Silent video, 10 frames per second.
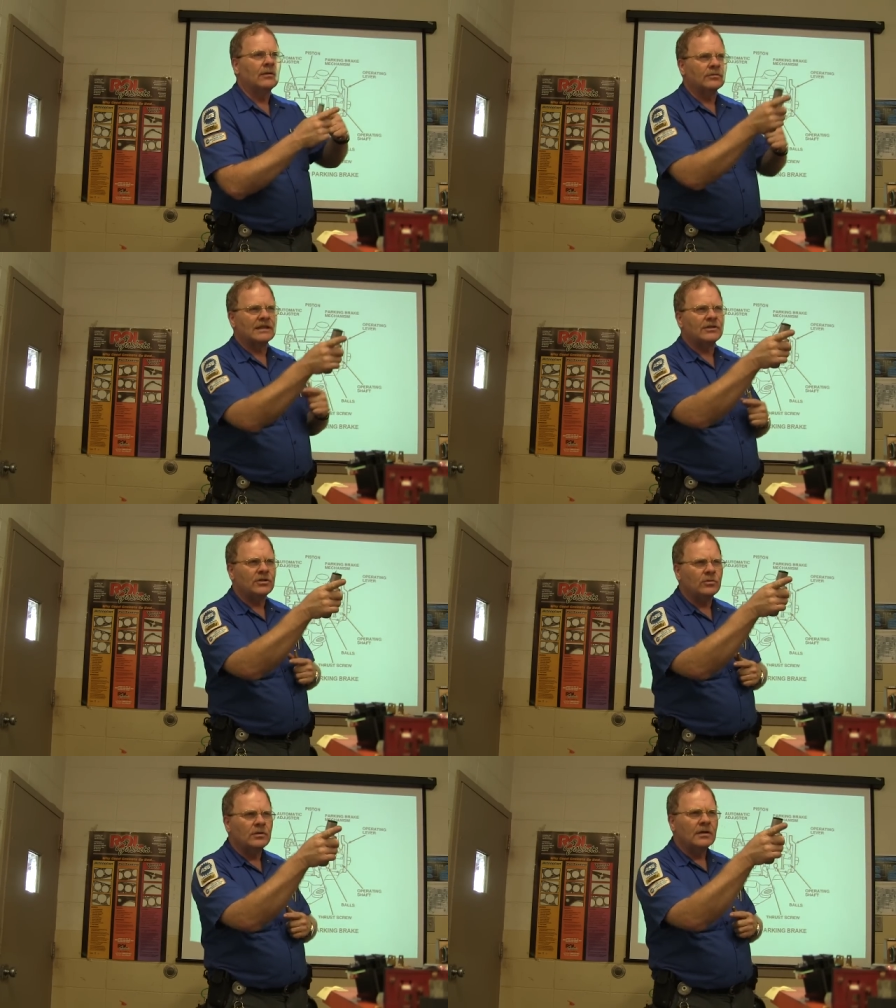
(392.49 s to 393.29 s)
Was that
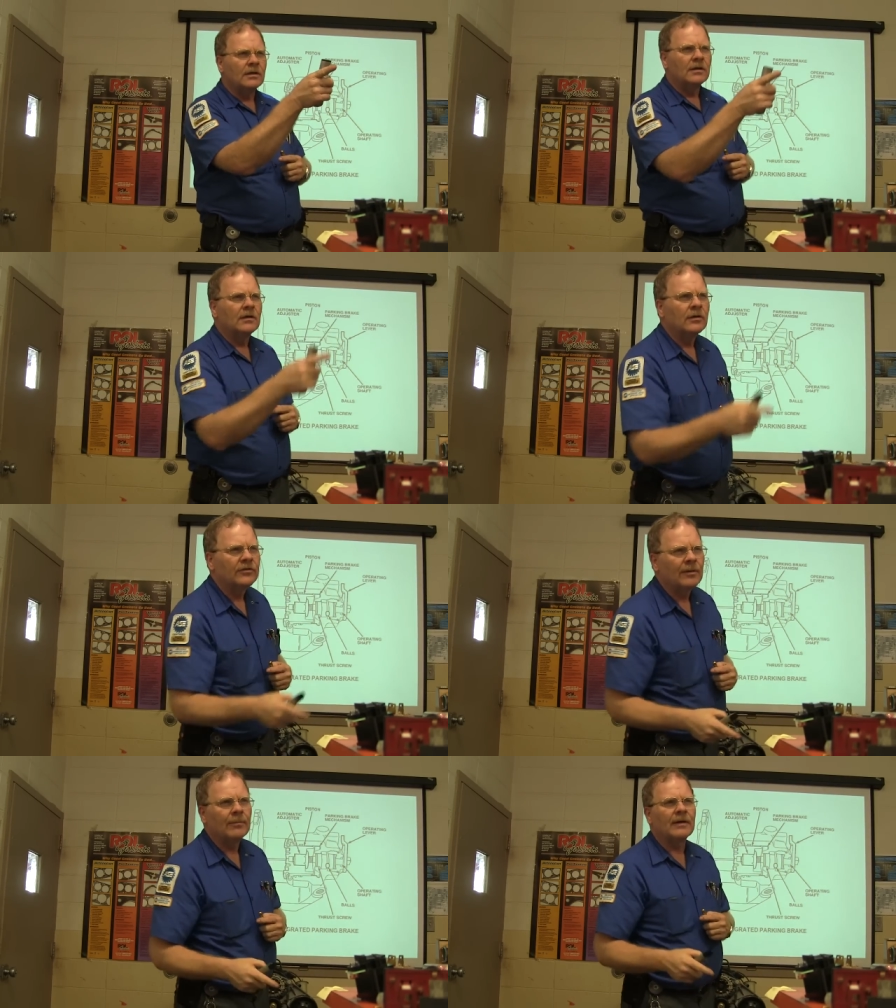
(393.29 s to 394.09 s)
you?
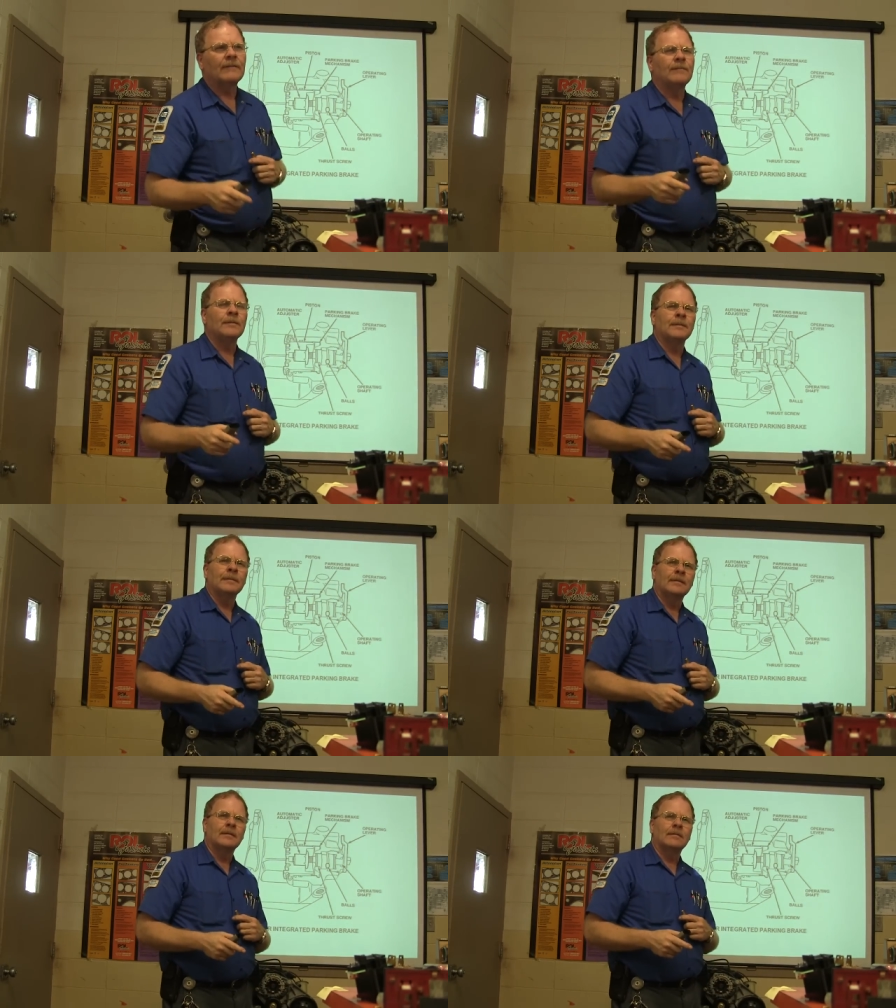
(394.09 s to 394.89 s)
Some,
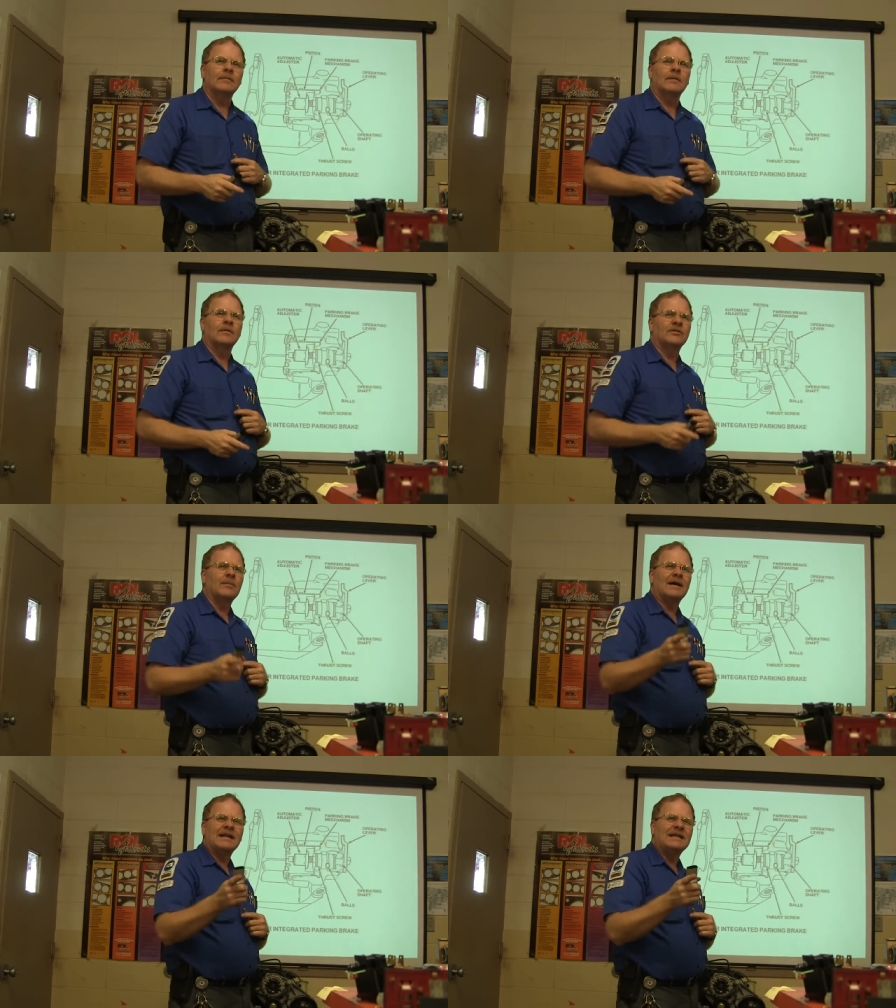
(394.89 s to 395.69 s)
or
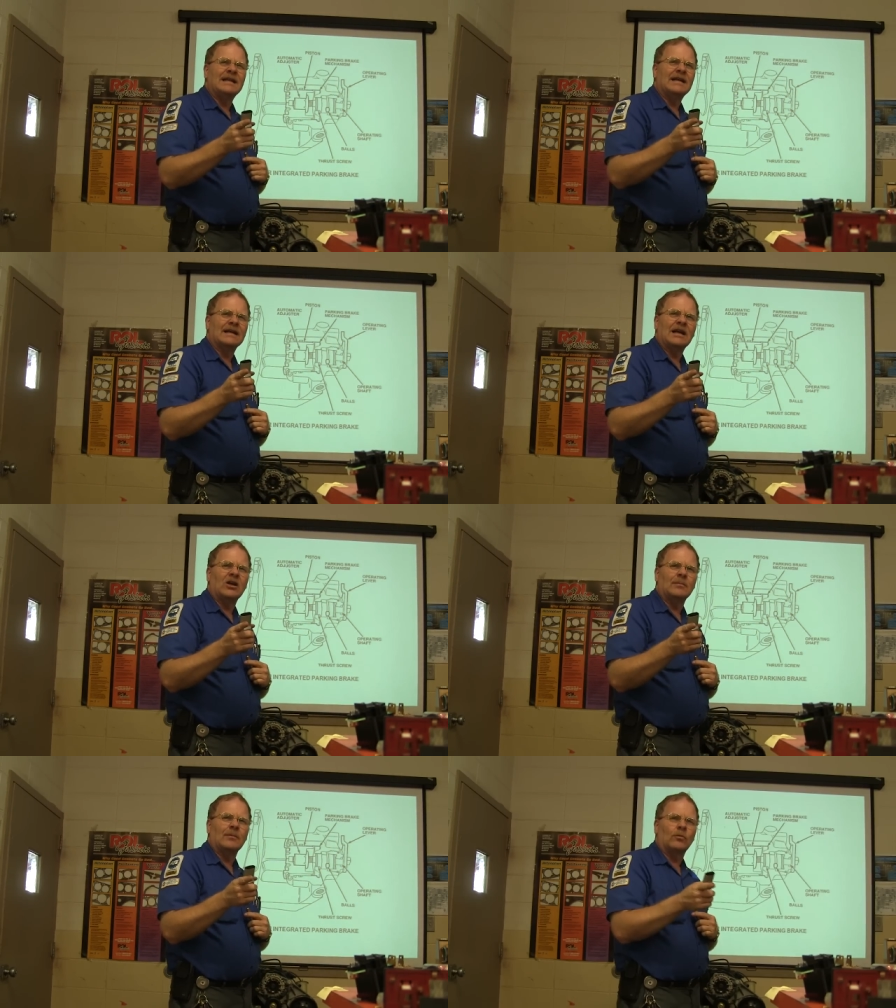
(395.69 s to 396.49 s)
somebody did it. I
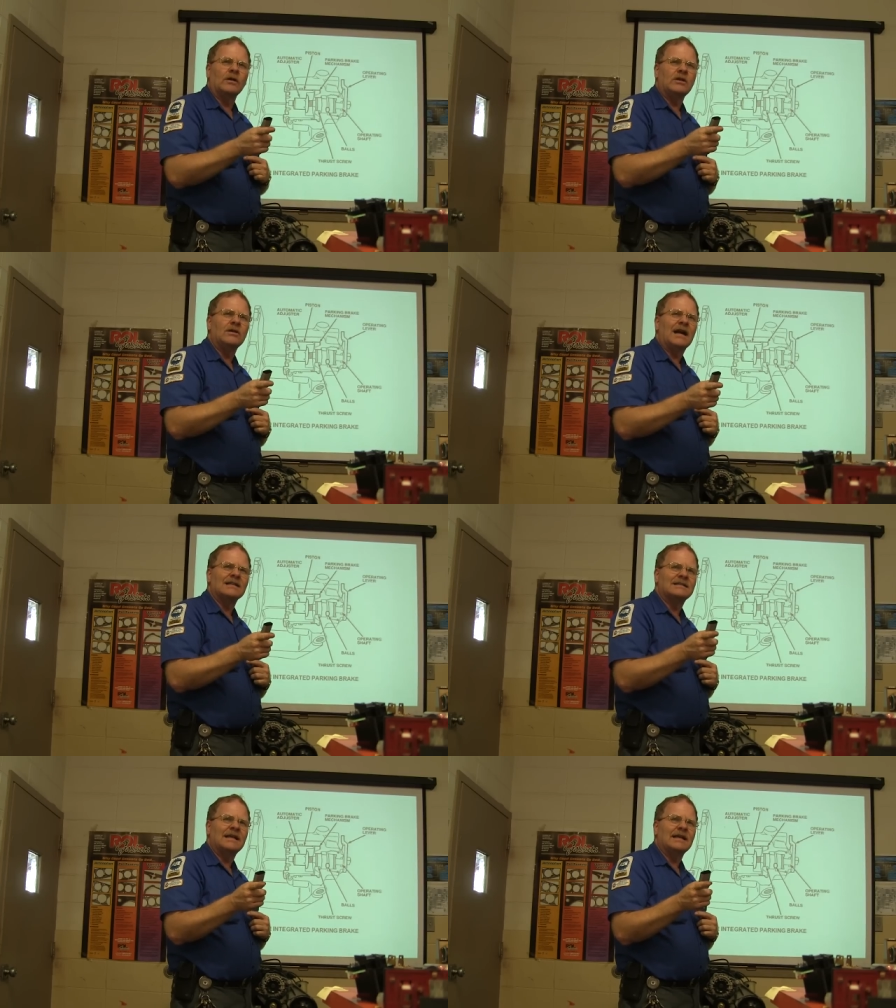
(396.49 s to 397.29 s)
can't remember. One of you
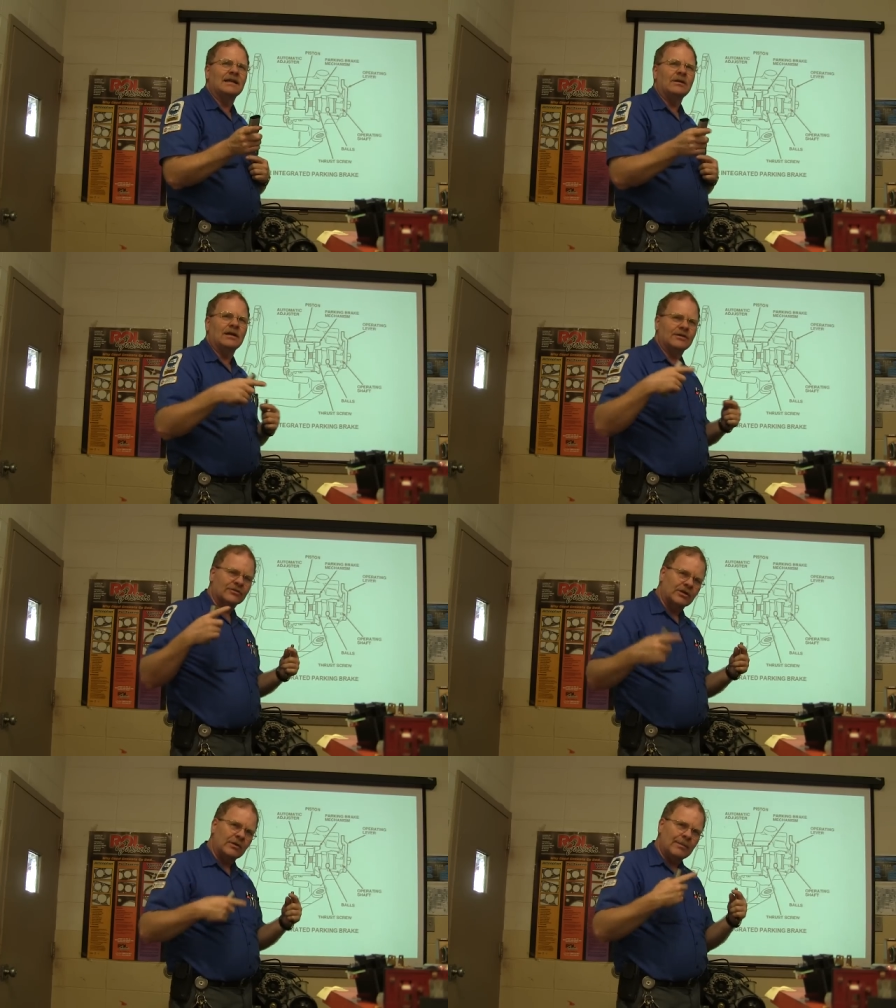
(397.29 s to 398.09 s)
guys did it. You had to
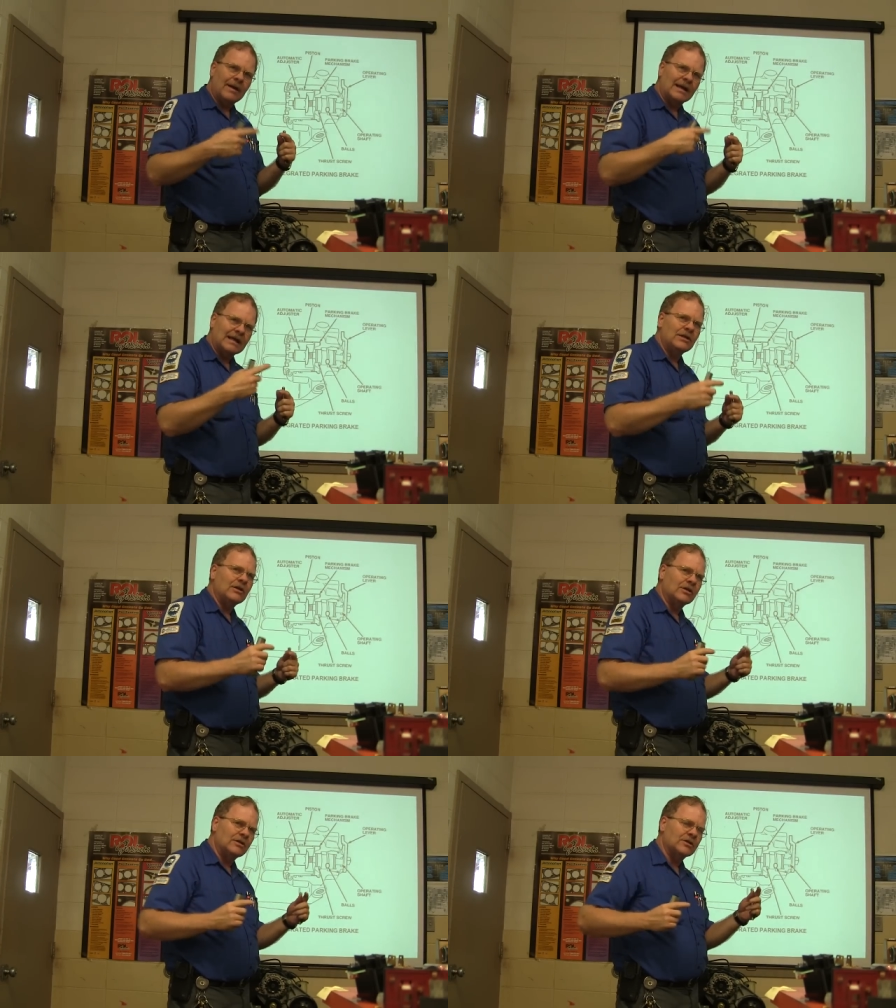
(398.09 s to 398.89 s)
screw it back in. You
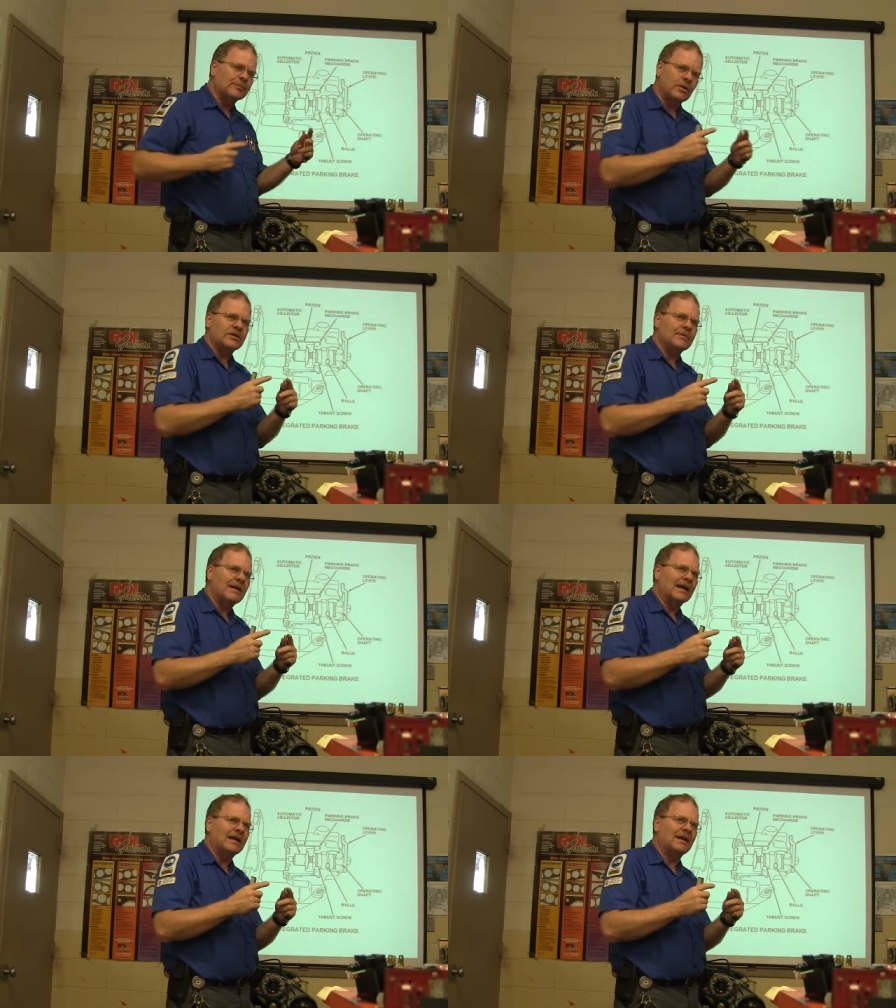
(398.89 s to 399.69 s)
couldn't just push it
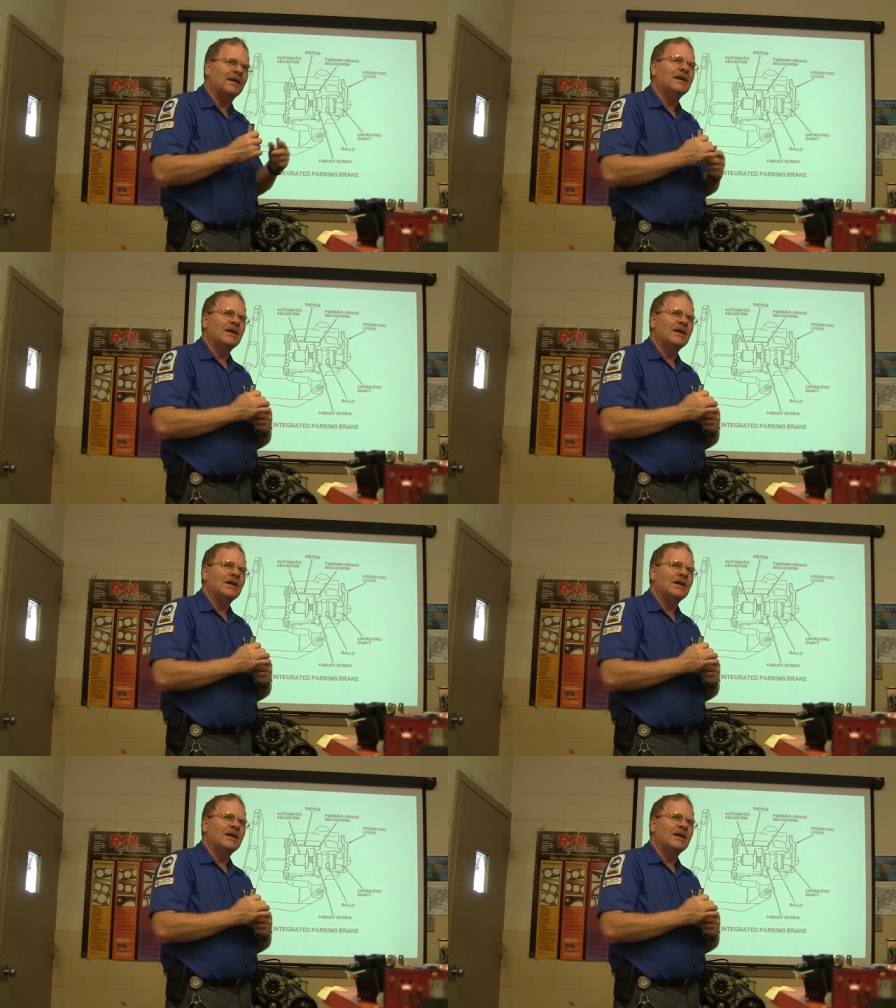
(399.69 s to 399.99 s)
back in.